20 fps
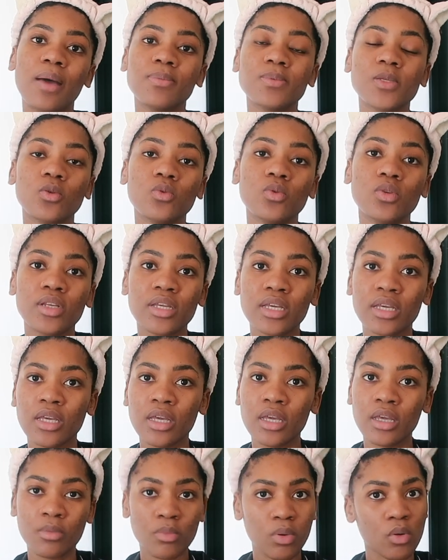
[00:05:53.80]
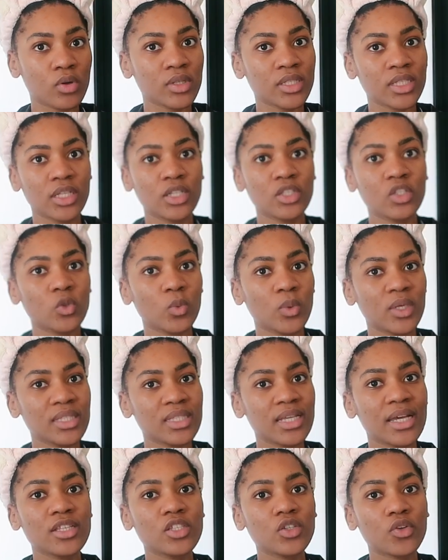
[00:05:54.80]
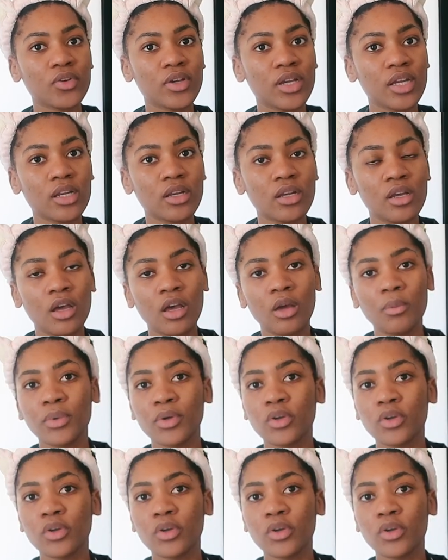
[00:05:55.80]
Absolutely important to wear sunscreen,